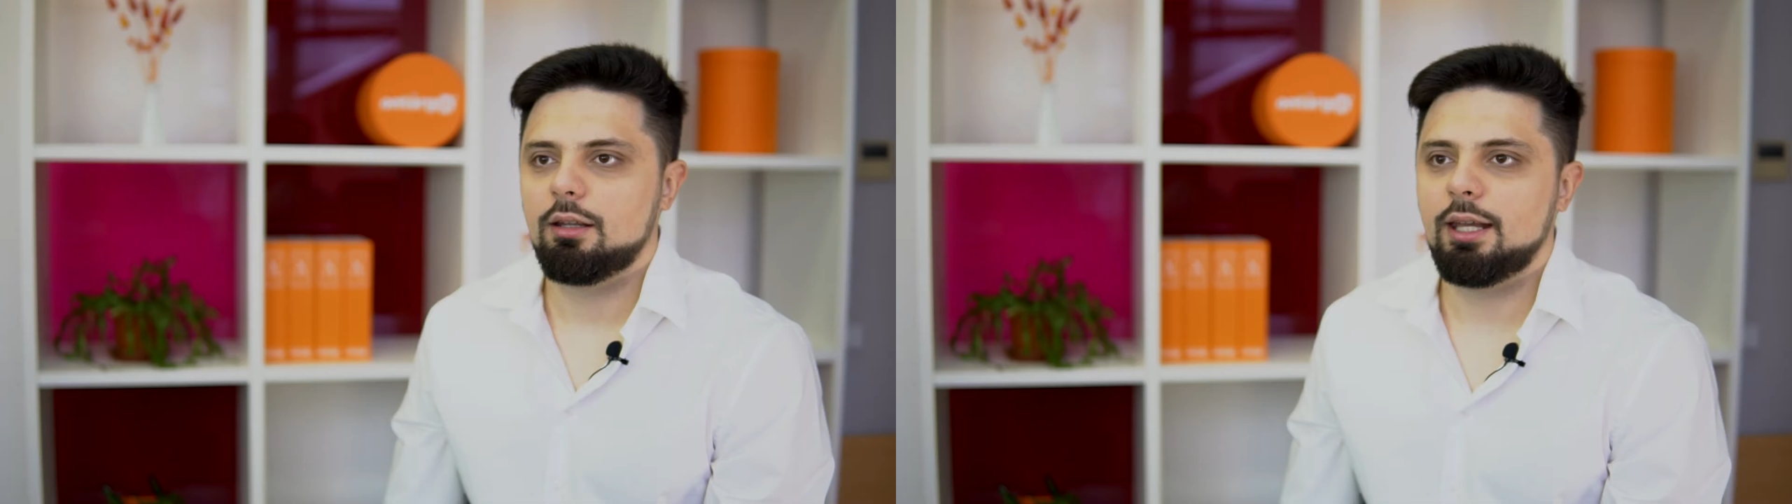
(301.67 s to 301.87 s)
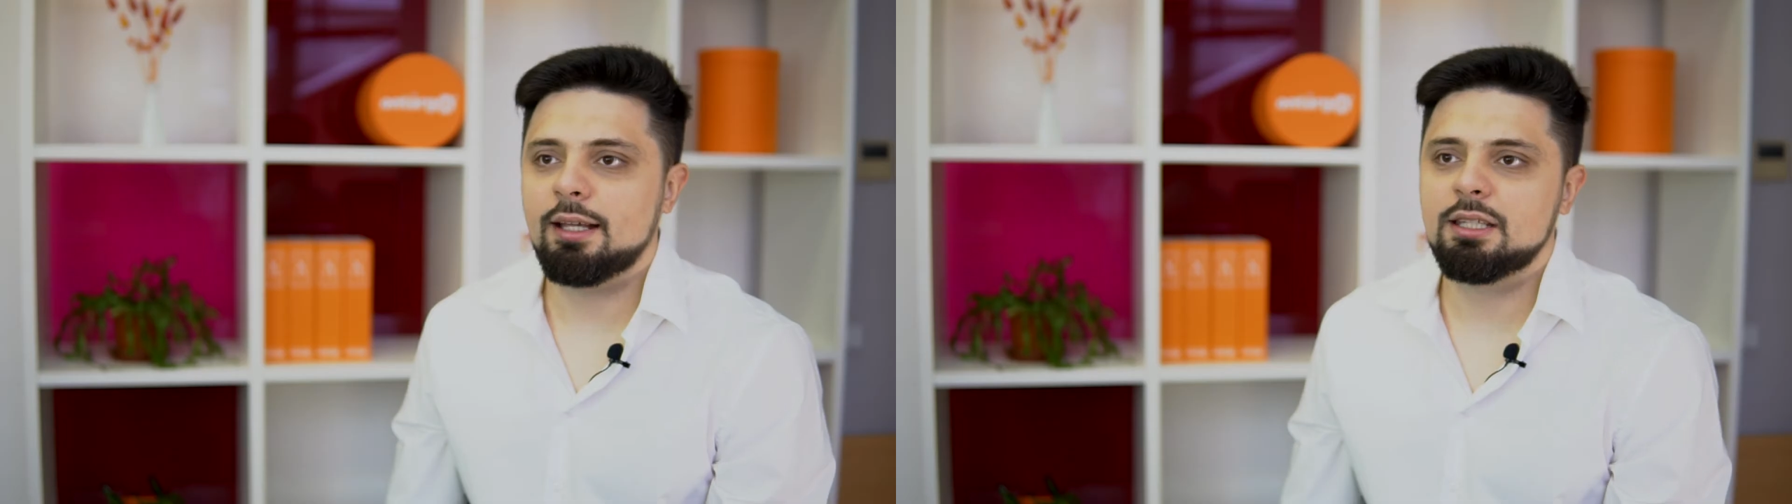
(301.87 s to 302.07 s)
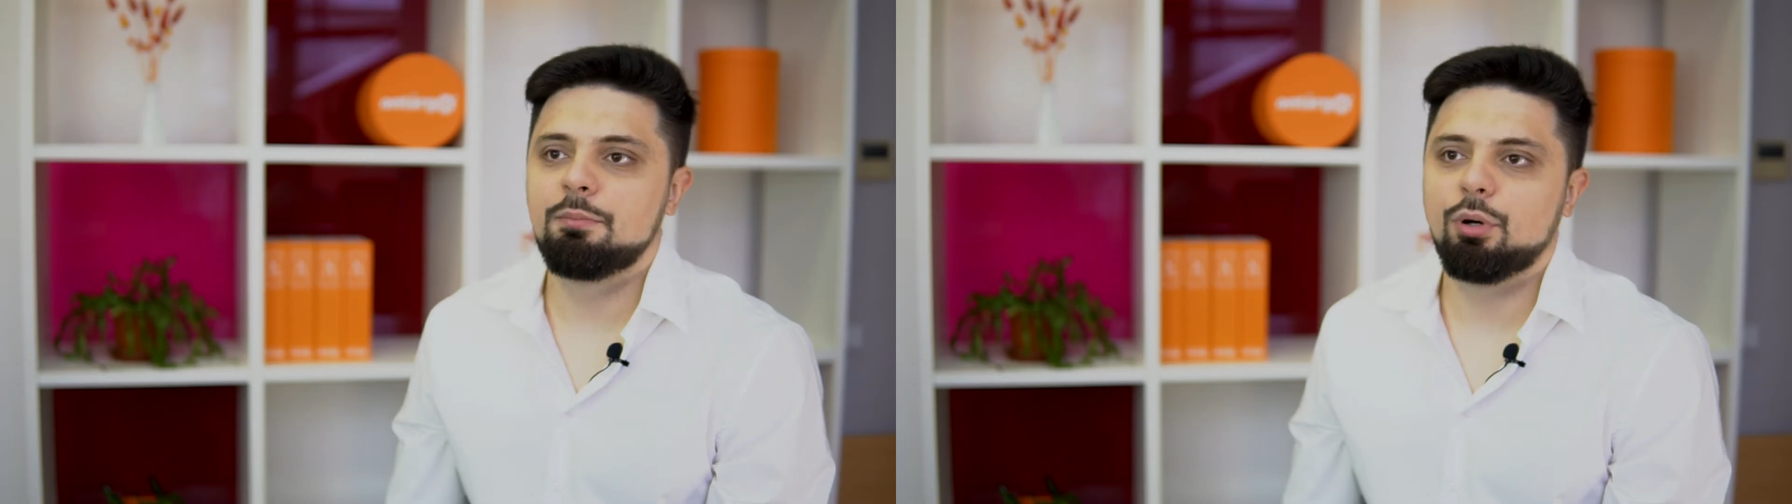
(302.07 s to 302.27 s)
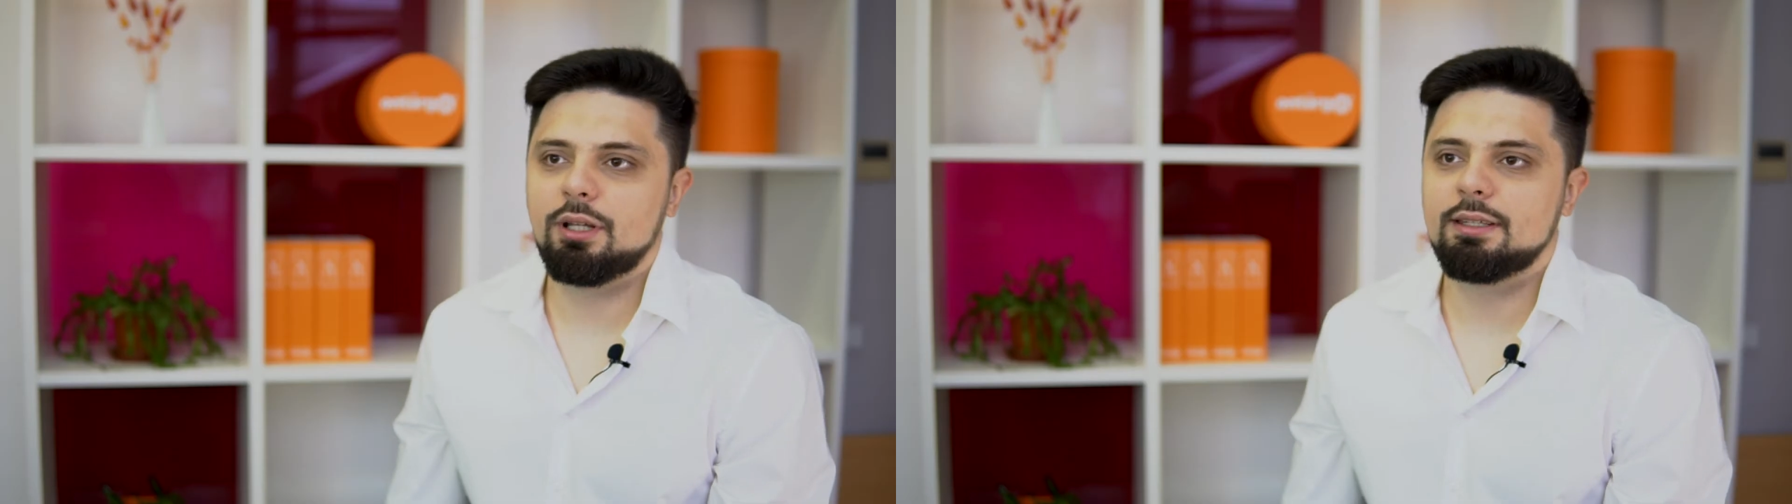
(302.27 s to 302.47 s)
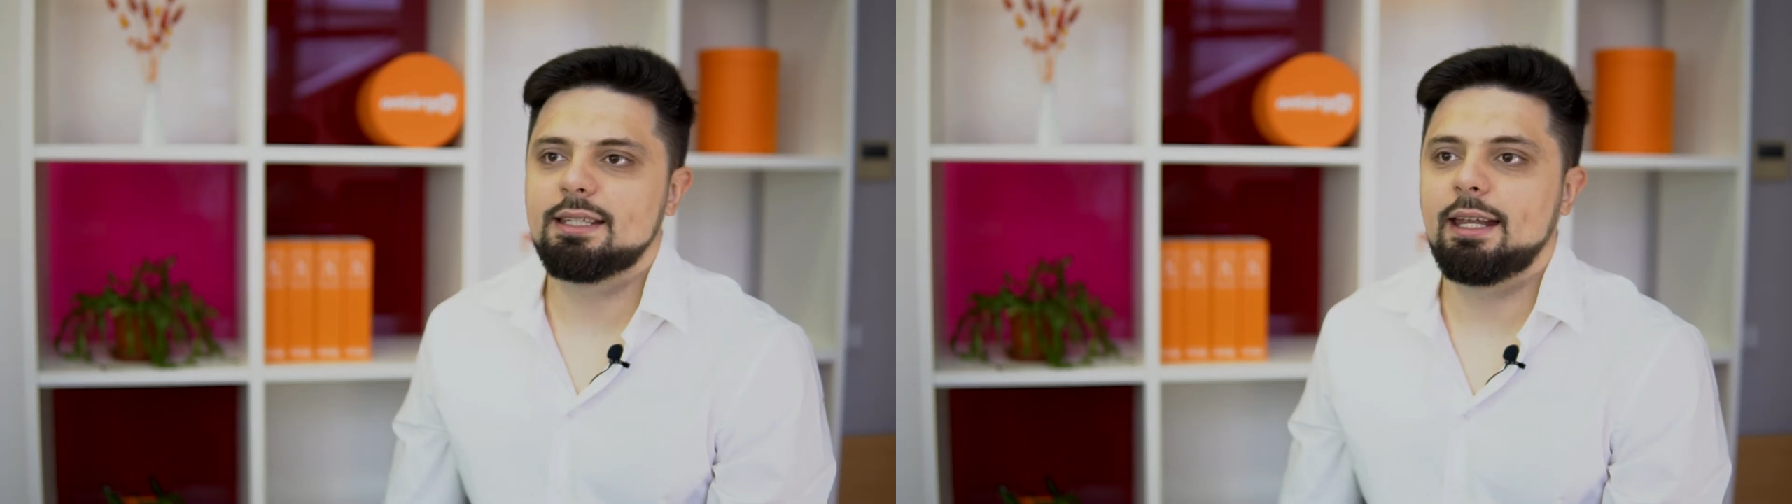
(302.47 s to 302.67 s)
The other
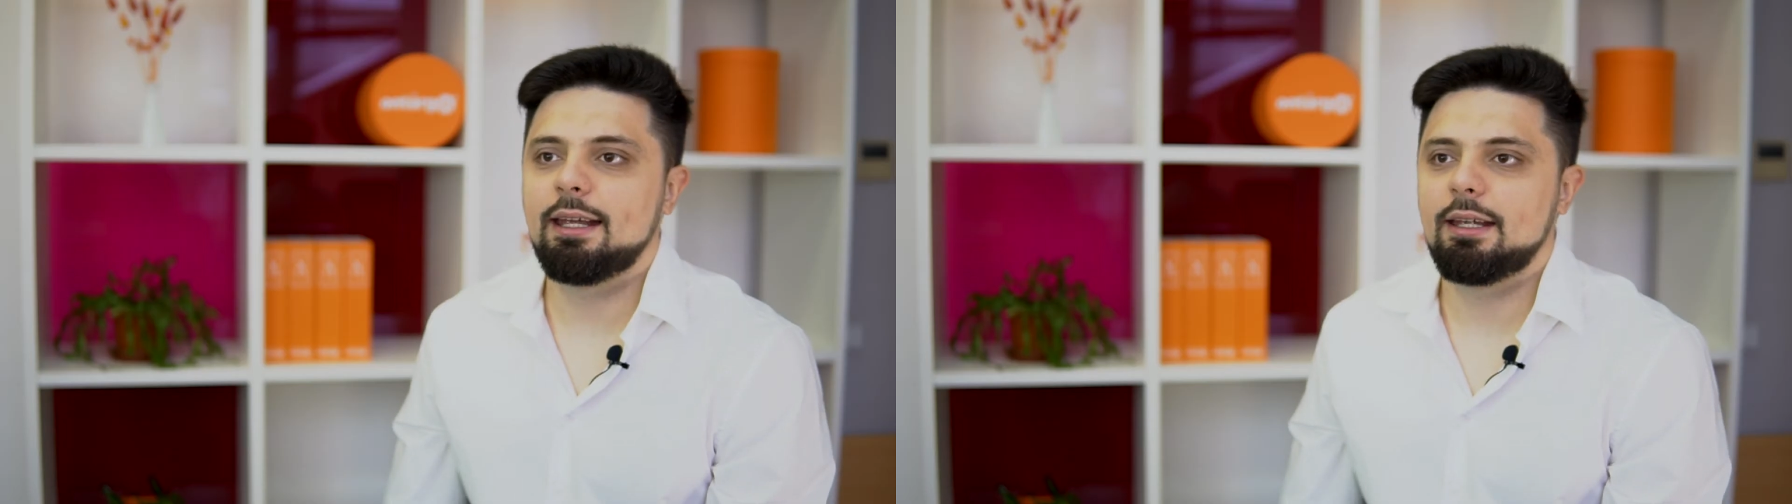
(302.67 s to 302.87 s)
important thing